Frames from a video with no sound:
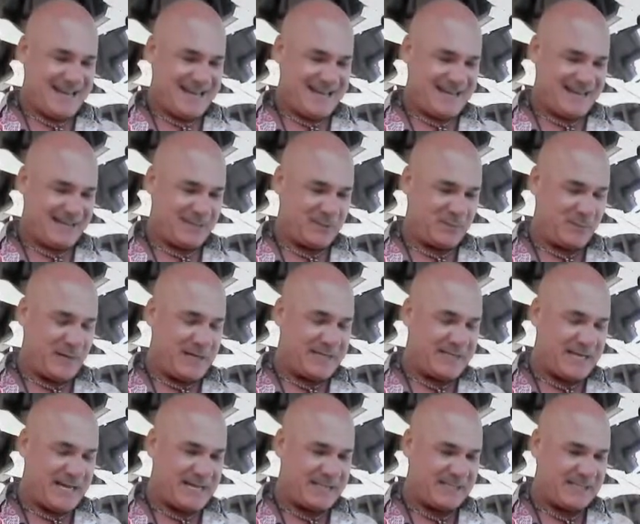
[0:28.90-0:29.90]
the
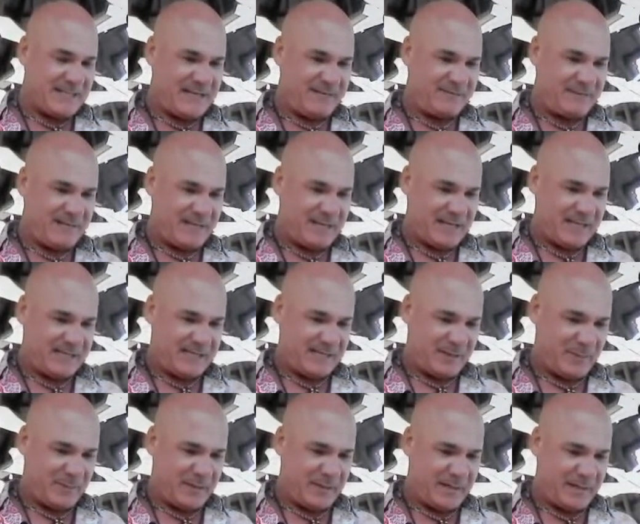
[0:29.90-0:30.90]
speed tests that I've done
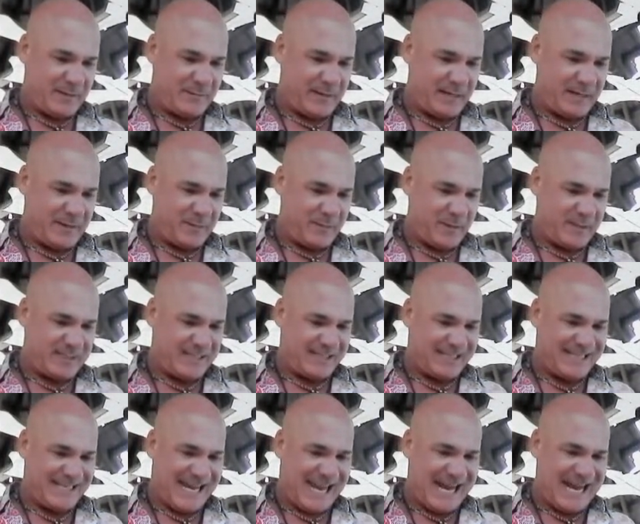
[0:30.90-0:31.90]
tell me that I'm getting
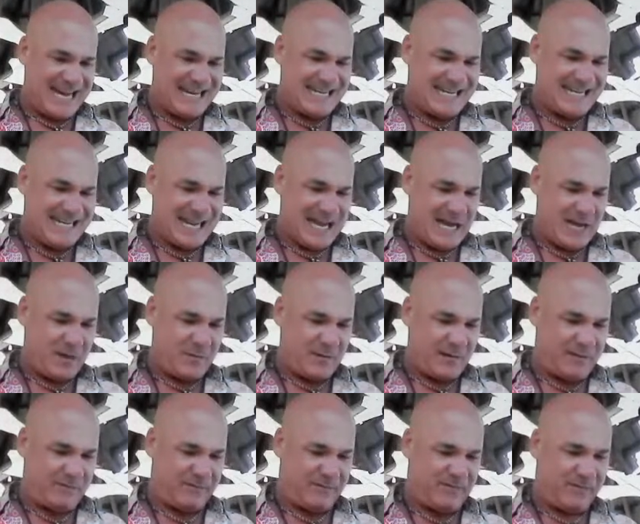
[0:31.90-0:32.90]
basically 80
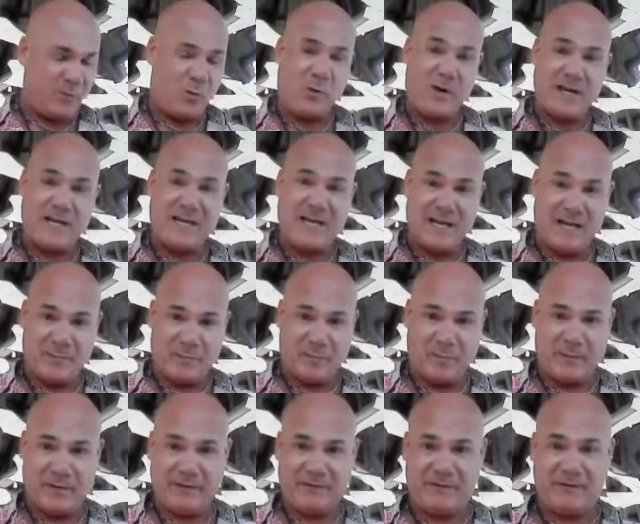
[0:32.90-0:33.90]
down and 40 up,
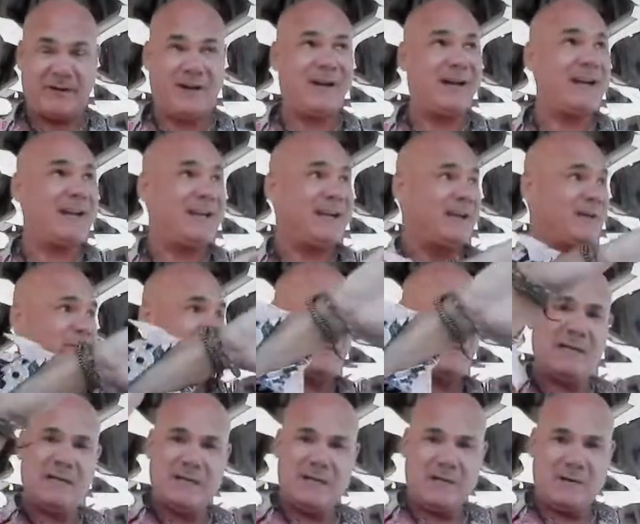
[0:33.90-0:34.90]
believe it or not, and
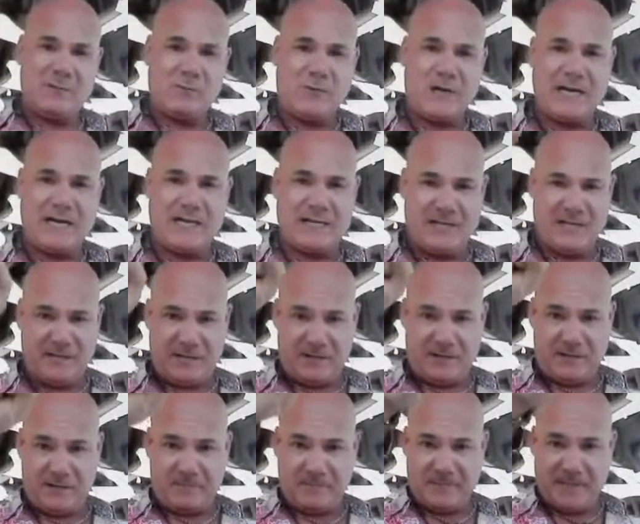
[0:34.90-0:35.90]
I'm right
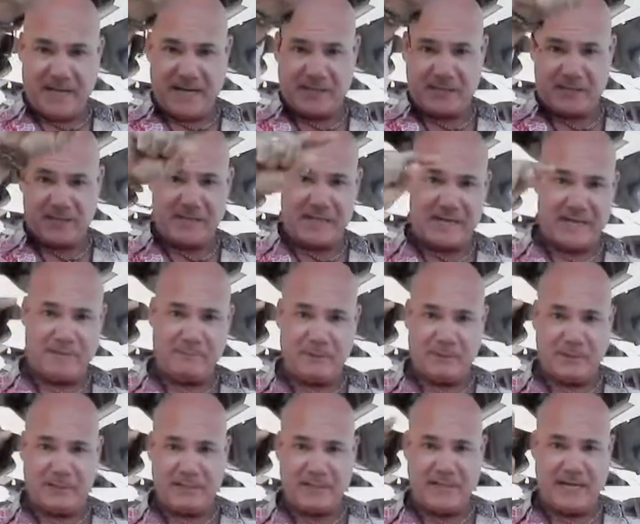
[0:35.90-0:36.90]
here. Actually, I'm
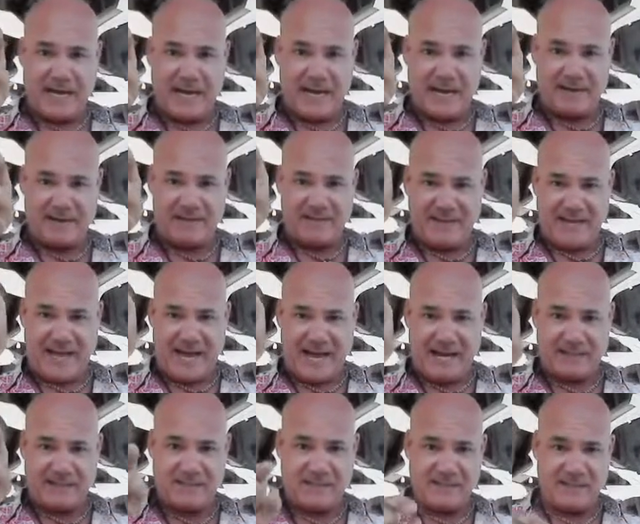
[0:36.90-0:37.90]
looking at
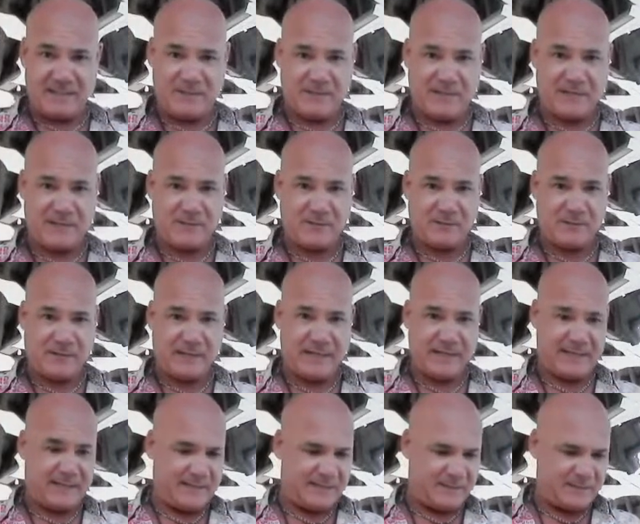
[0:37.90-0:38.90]
that. You guys are
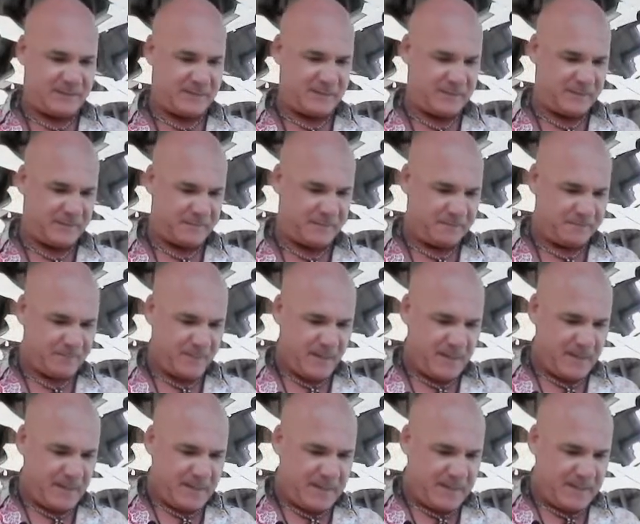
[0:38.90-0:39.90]
looking at there, too.
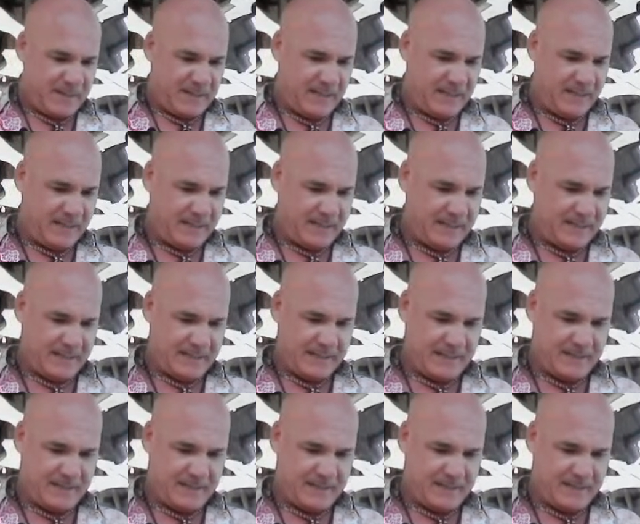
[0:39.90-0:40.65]
And